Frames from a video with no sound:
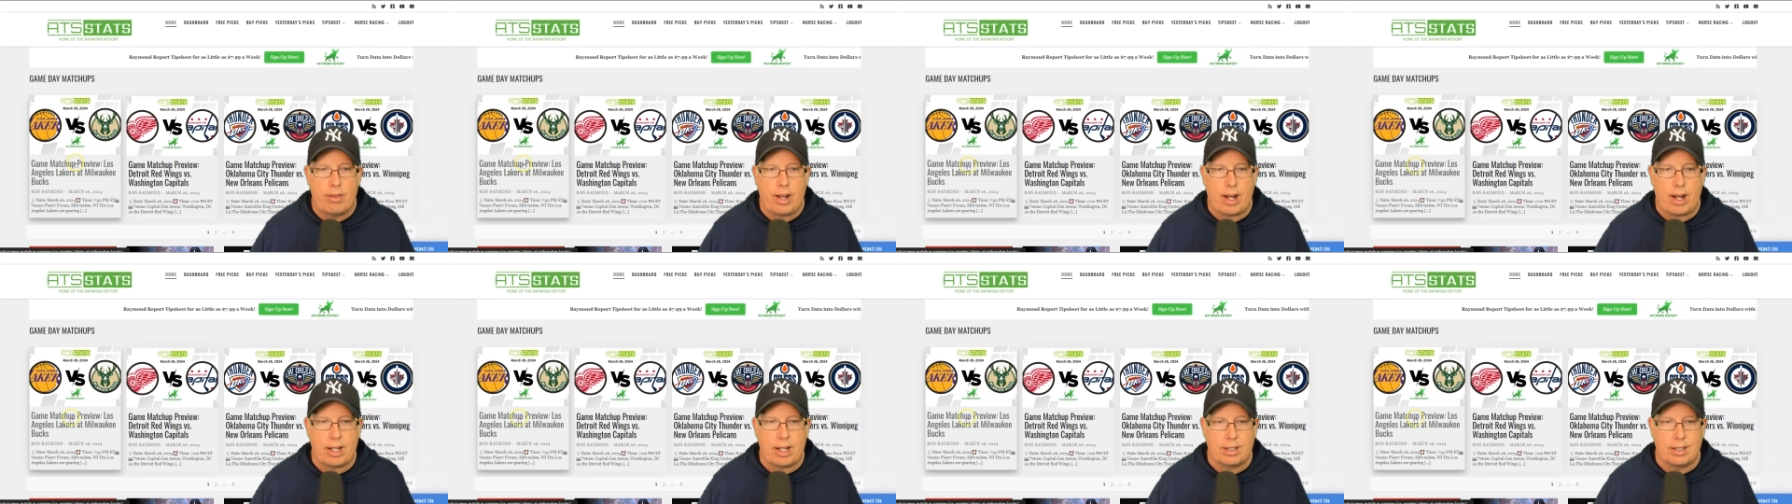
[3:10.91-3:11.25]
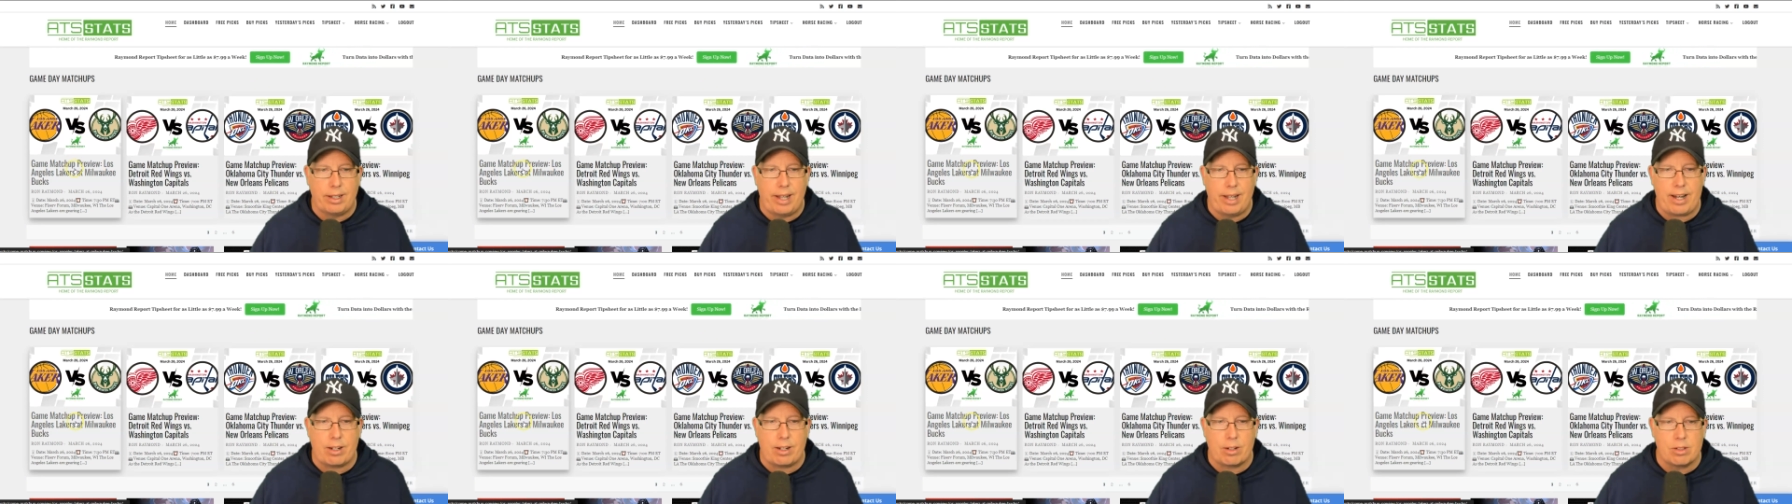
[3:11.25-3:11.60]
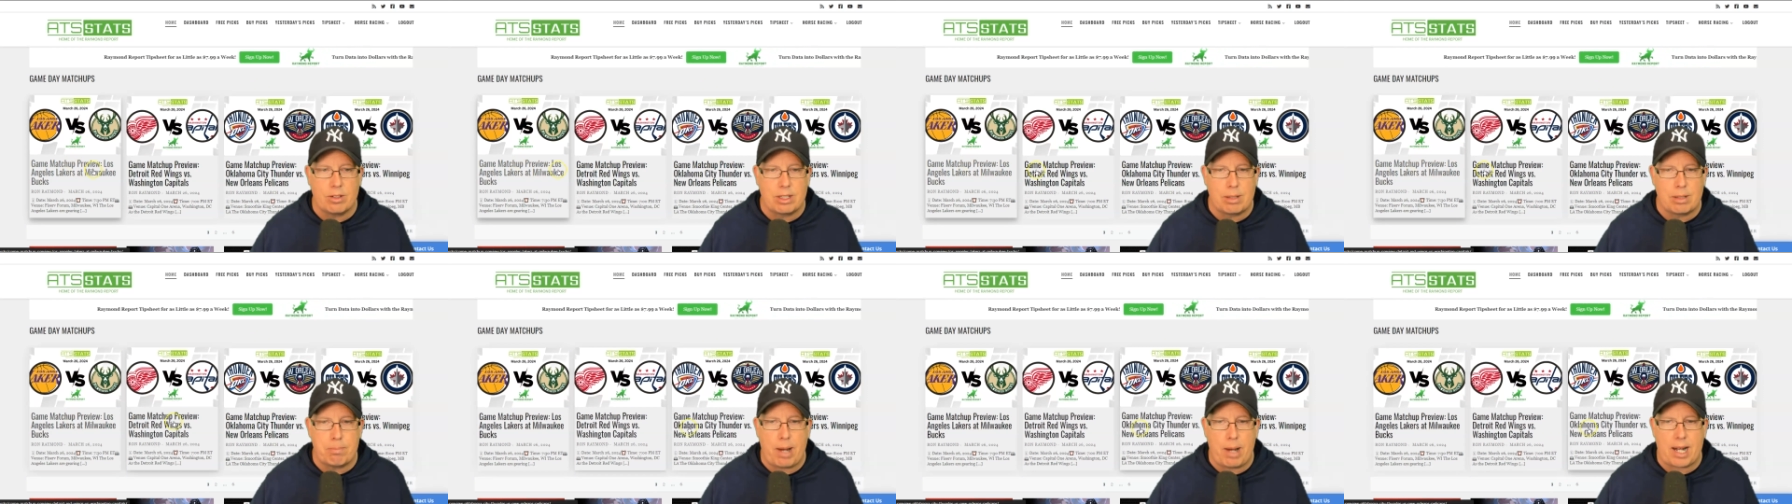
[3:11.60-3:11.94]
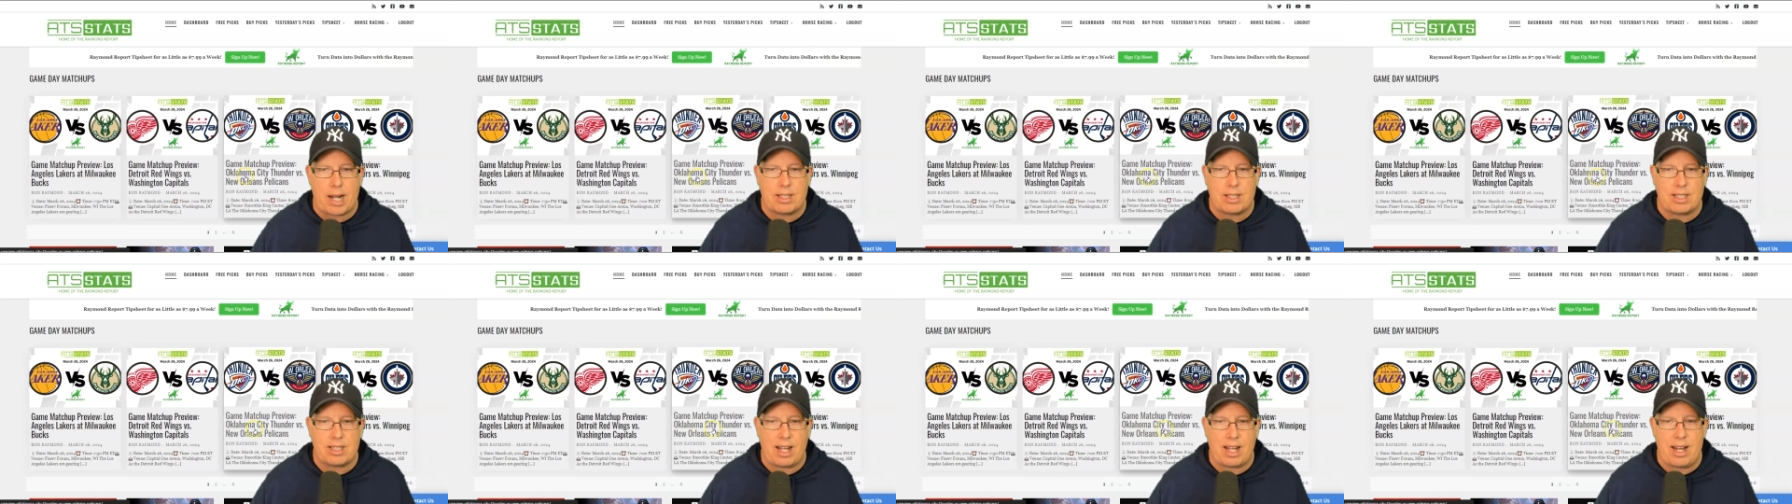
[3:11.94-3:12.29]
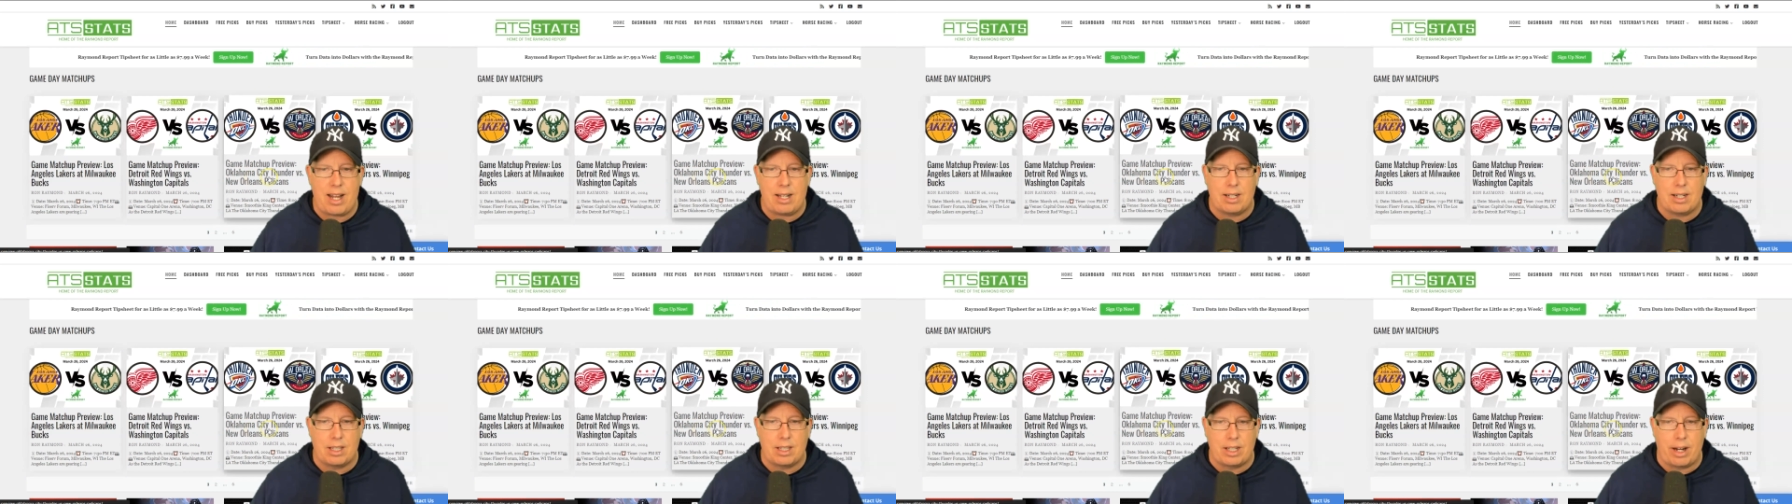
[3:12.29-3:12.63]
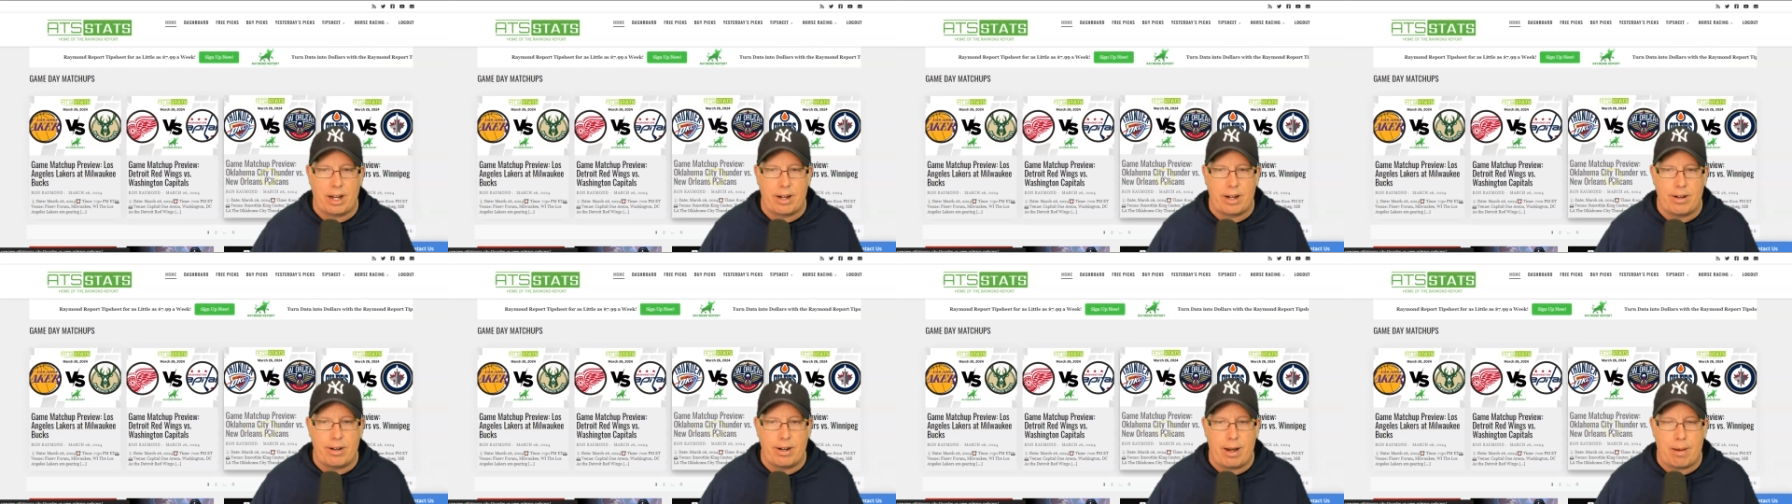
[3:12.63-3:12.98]
on the Lakers and Bucks and the
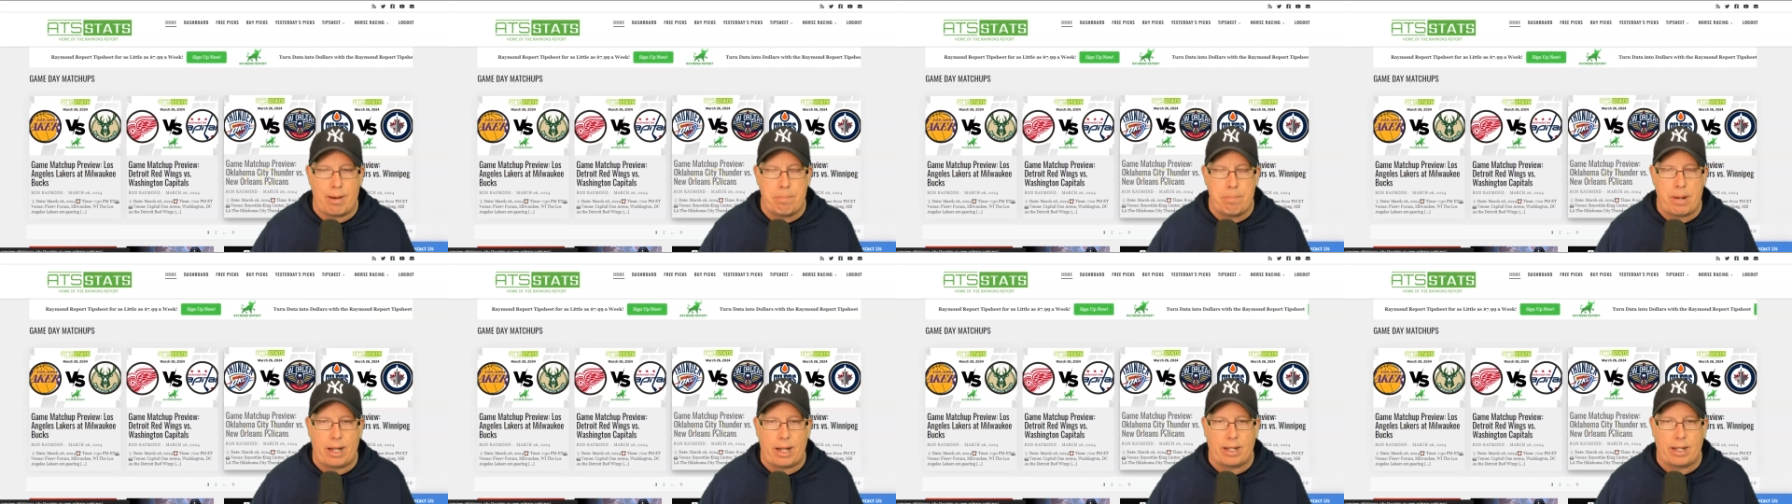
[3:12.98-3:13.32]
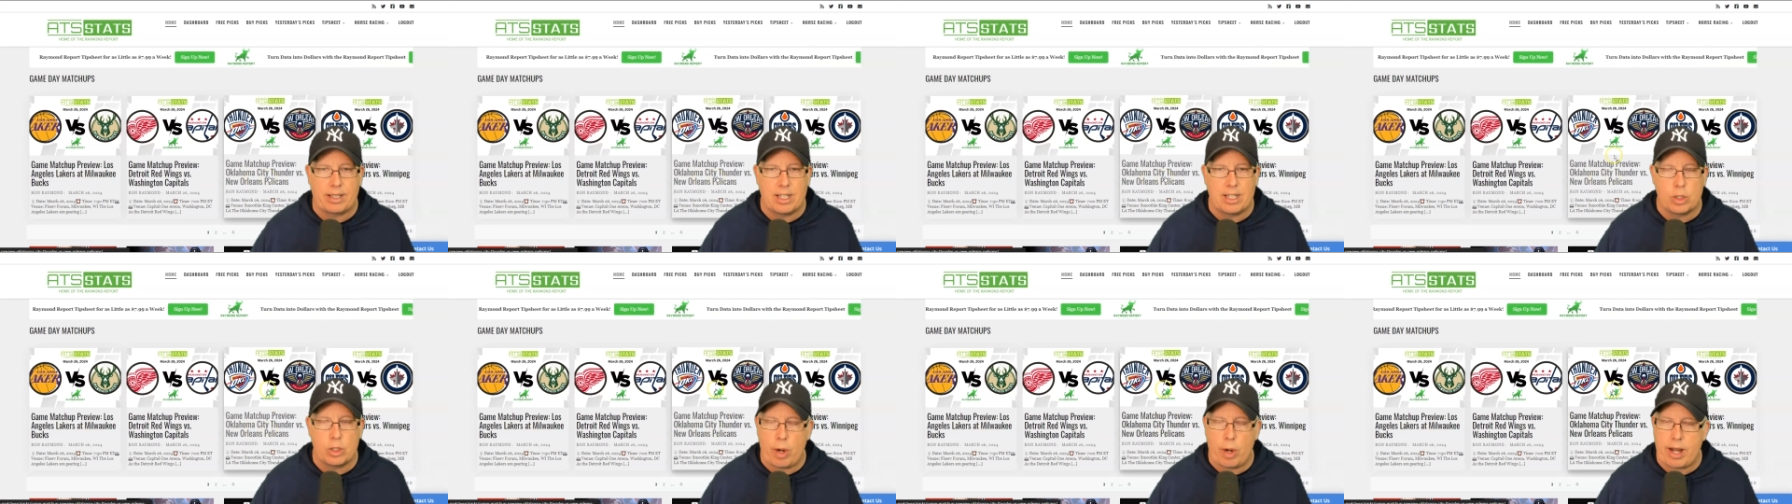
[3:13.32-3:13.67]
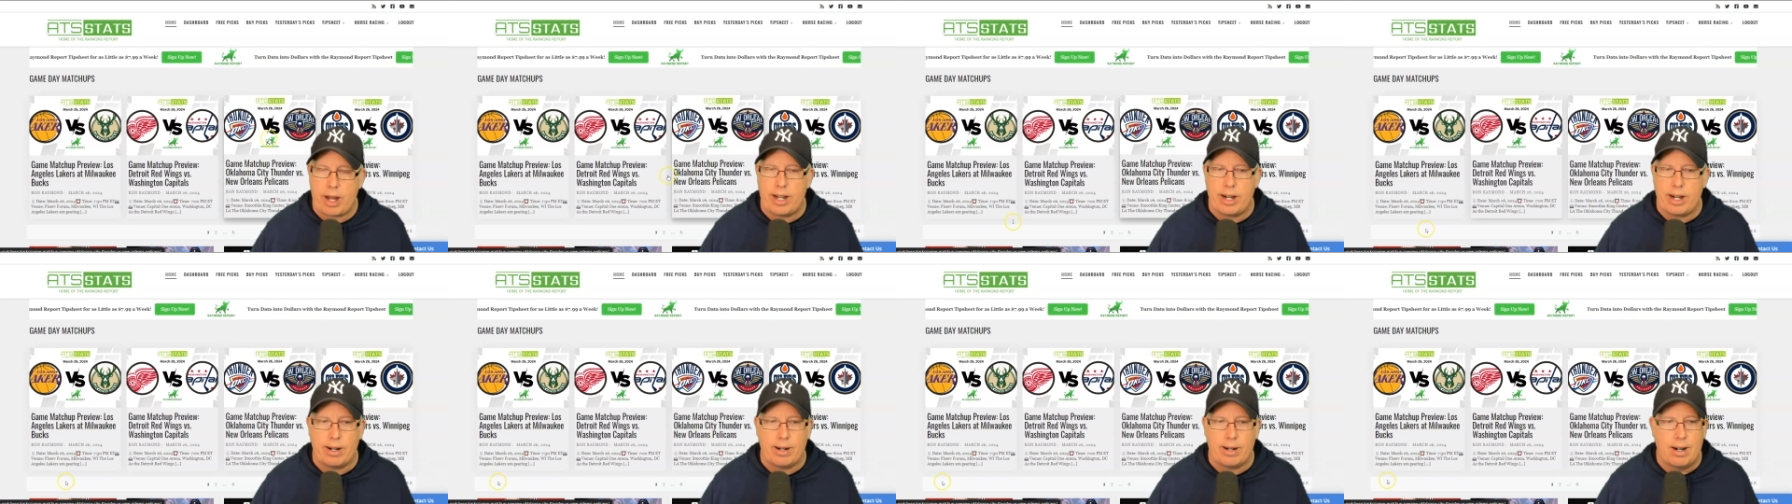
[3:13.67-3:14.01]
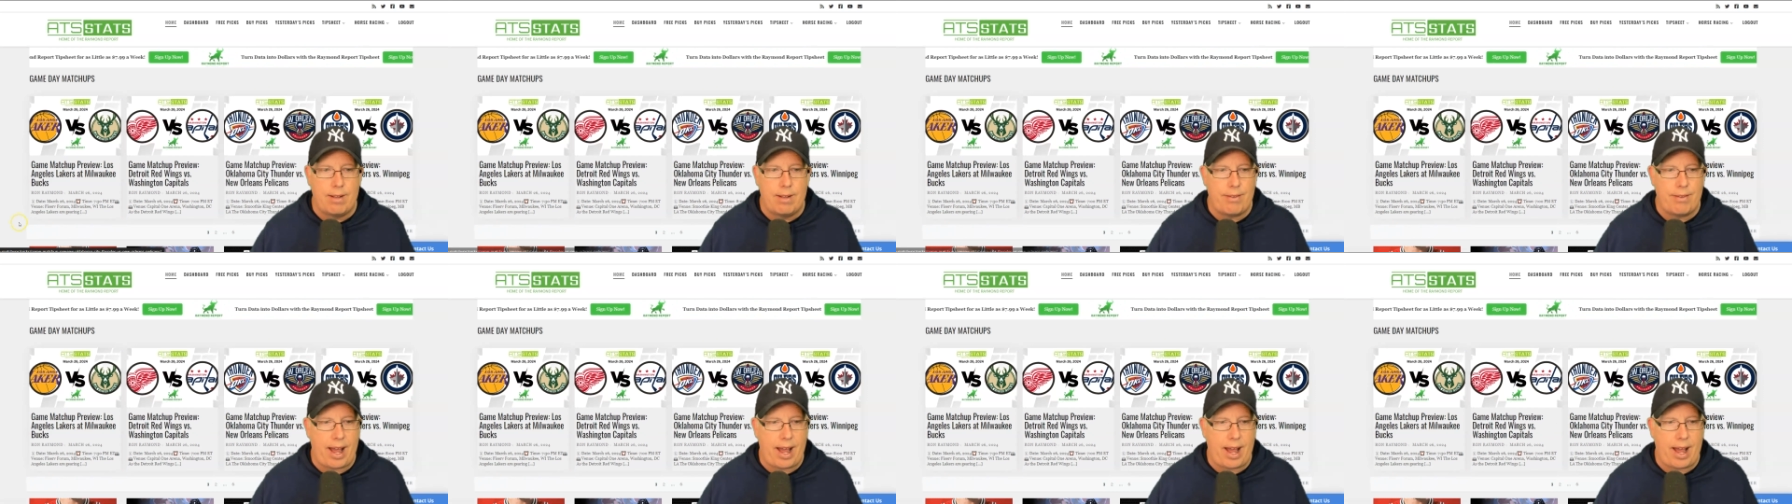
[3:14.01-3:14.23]
Thunder and Pelicans right here